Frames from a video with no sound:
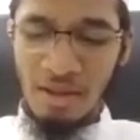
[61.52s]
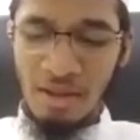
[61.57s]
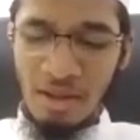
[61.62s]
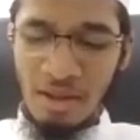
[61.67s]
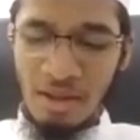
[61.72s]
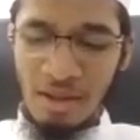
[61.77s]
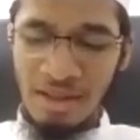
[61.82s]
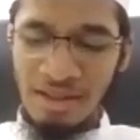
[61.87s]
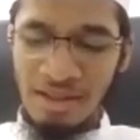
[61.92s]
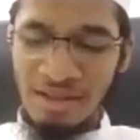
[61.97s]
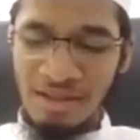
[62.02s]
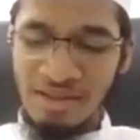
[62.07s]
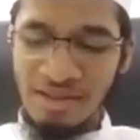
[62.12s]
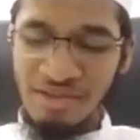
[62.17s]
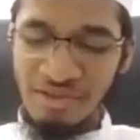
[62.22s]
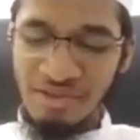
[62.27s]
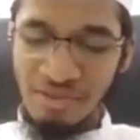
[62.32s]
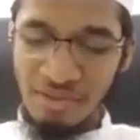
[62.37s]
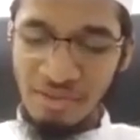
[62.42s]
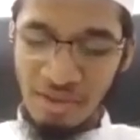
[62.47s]

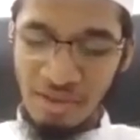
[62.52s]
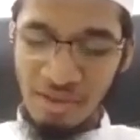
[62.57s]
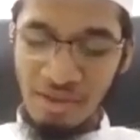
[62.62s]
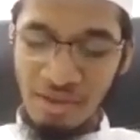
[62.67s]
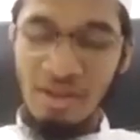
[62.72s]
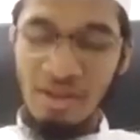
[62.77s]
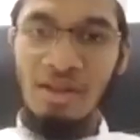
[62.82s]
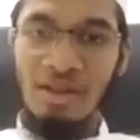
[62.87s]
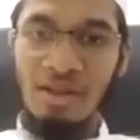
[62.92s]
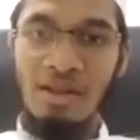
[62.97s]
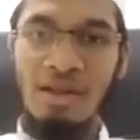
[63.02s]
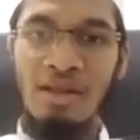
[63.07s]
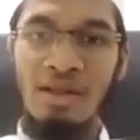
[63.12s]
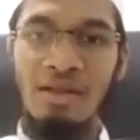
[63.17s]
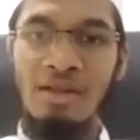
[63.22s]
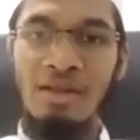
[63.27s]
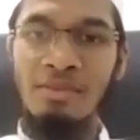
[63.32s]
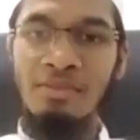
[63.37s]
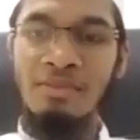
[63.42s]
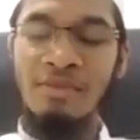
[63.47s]
is
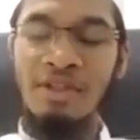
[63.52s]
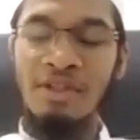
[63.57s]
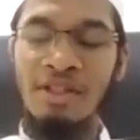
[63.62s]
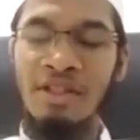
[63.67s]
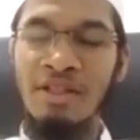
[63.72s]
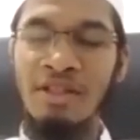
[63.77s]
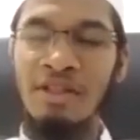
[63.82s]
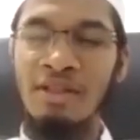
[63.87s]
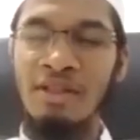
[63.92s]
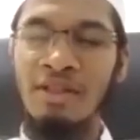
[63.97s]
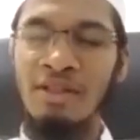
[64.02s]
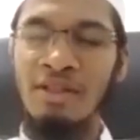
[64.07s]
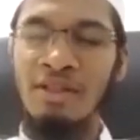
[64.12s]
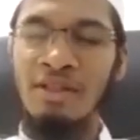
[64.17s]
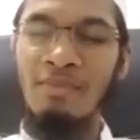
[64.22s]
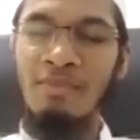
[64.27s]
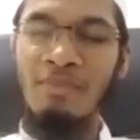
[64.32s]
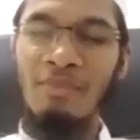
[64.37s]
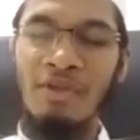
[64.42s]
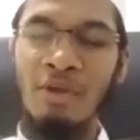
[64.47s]
the
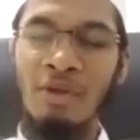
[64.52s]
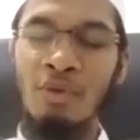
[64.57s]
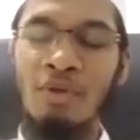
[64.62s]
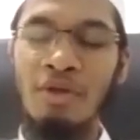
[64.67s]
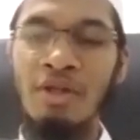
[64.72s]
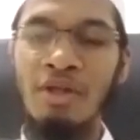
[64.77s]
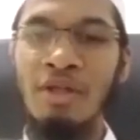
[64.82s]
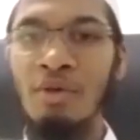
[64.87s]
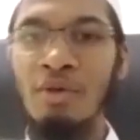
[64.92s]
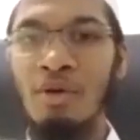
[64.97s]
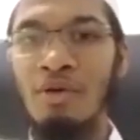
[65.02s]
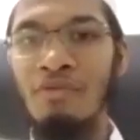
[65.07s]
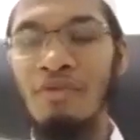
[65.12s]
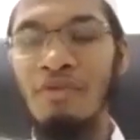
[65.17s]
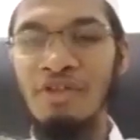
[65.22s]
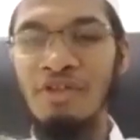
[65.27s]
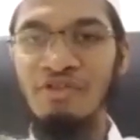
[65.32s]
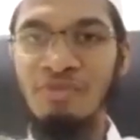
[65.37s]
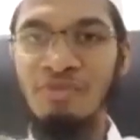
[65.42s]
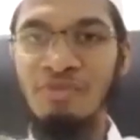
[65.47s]
Tawheed of
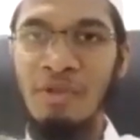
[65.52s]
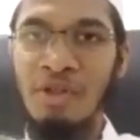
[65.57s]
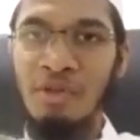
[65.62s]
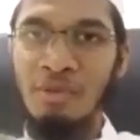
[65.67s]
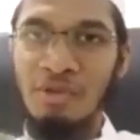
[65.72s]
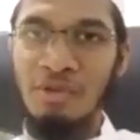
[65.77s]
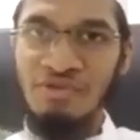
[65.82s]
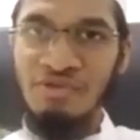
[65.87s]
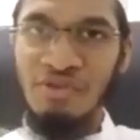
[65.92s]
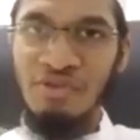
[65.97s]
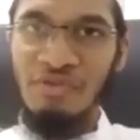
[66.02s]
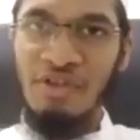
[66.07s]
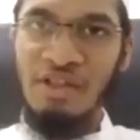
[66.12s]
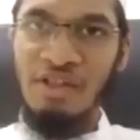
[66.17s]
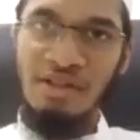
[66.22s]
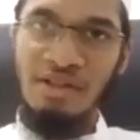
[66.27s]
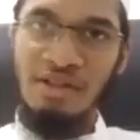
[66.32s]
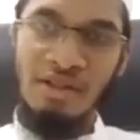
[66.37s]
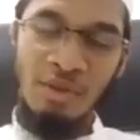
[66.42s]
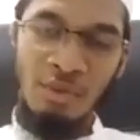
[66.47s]
Asma wa
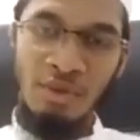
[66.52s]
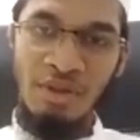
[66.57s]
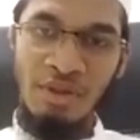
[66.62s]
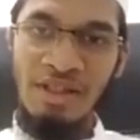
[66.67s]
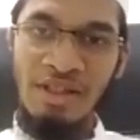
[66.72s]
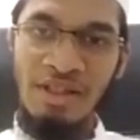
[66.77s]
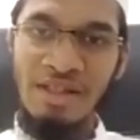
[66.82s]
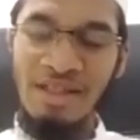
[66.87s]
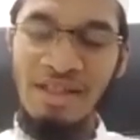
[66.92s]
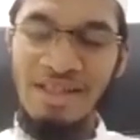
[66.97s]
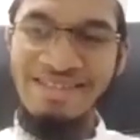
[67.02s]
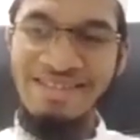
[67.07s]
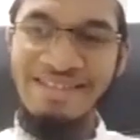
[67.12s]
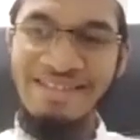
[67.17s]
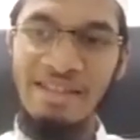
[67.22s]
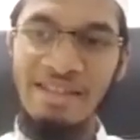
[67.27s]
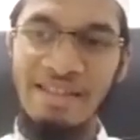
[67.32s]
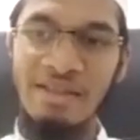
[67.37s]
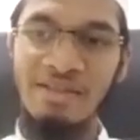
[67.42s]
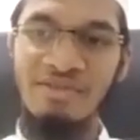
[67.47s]
Sifat. Tawheed, I said
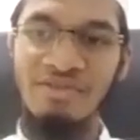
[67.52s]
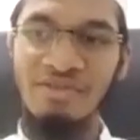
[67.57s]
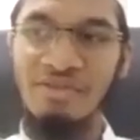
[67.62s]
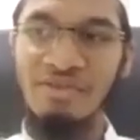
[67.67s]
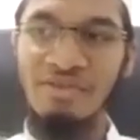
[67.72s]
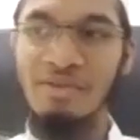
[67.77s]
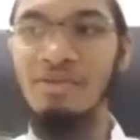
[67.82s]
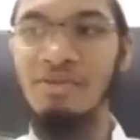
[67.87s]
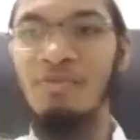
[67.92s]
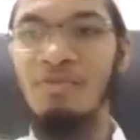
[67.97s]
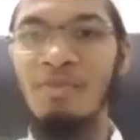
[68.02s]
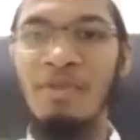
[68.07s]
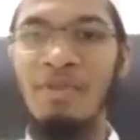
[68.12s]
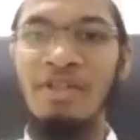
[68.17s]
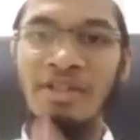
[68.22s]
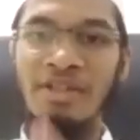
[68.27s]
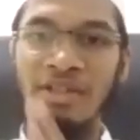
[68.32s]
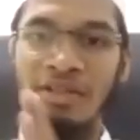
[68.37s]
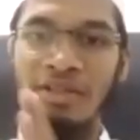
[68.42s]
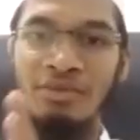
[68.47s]
it is
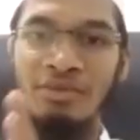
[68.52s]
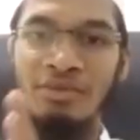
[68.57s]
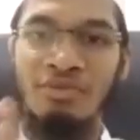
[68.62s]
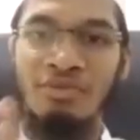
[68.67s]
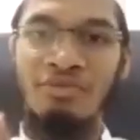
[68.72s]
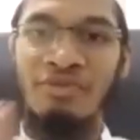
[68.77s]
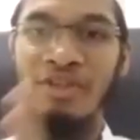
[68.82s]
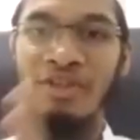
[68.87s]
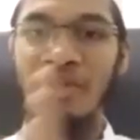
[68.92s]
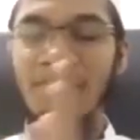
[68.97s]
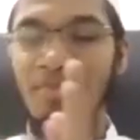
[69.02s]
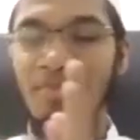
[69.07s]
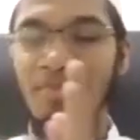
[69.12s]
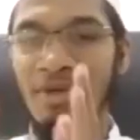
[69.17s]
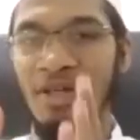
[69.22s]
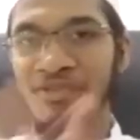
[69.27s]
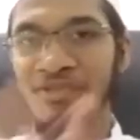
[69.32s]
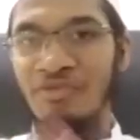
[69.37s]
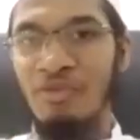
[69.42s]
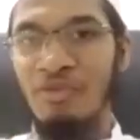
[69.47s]
split into three
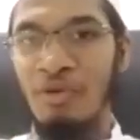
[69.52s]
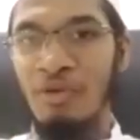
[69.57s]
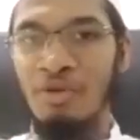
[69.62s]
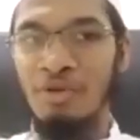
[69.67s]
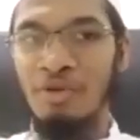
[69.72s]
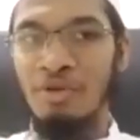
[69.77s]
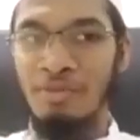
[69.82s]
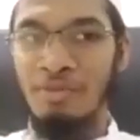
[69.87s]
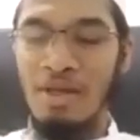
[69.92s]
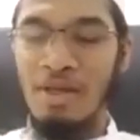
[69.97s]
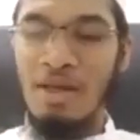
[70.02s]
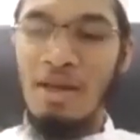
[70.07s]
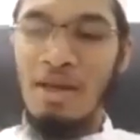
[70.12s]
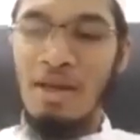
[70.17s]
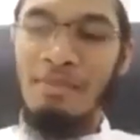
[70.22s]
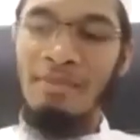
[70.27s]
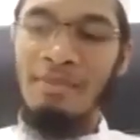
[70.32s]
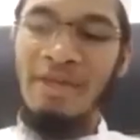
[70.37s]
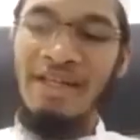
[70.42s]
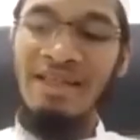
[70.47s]
parts for
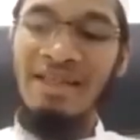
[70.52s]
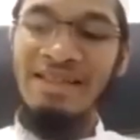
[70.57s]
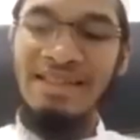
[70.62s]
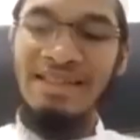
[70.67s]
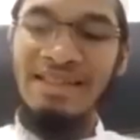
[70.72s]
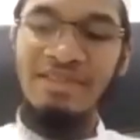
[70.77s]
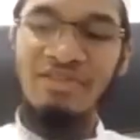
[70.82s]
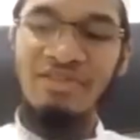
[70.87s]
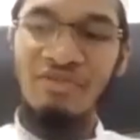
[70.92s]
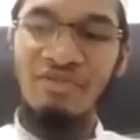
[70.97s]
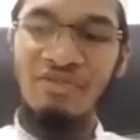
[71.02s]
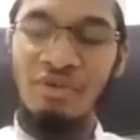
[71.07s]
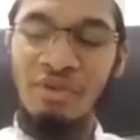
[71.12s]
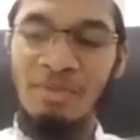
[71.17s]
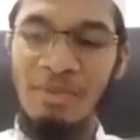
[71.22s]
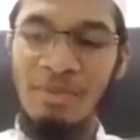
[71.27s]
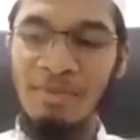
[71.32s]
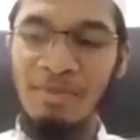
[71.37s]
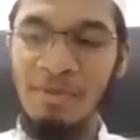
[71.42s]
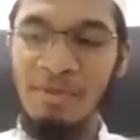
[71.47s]
making it easy for the
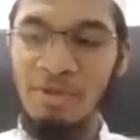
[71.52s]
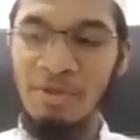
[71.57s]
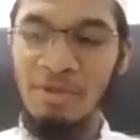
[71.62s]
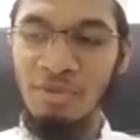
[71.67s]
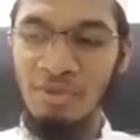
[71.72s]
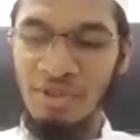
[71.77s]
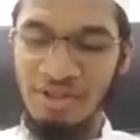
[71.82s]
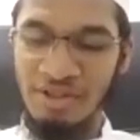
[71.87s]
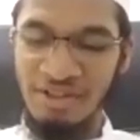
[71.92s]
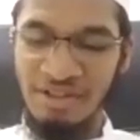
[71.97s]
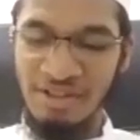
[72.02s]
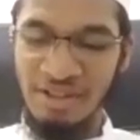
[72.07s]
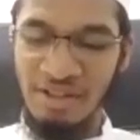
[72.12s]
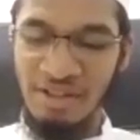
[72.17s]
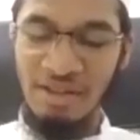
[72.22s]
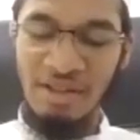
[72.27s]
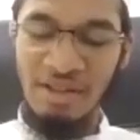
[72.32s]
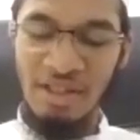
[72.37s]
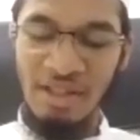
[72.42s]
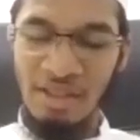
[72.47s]
people to
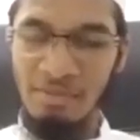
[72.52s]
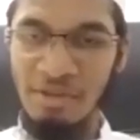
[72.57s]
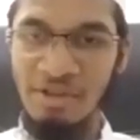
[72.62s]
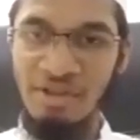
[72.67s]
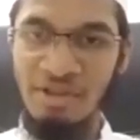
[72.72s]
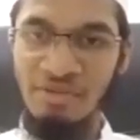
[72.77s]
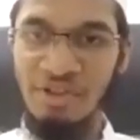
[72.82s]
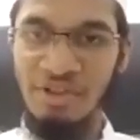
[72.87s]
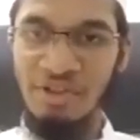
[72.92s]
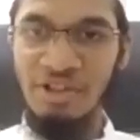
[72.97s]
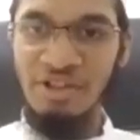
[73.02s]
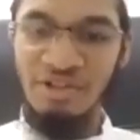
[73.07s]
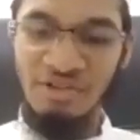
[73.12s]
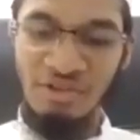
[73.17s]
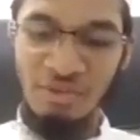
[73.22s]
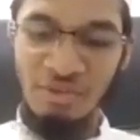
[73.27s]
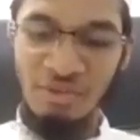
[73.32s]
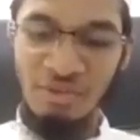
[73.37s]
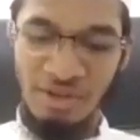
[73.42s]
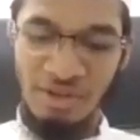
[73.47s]
understand, the coming generations
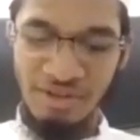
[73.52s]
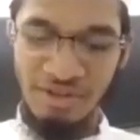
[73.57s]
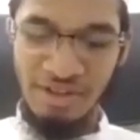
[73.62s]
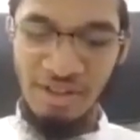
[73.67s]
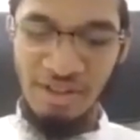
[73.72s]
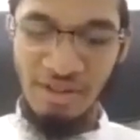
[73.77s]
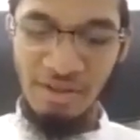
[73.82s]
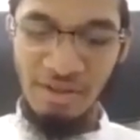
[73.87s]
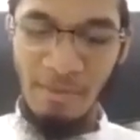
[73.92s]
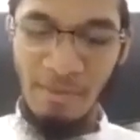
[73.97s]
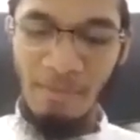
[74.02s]
to understand.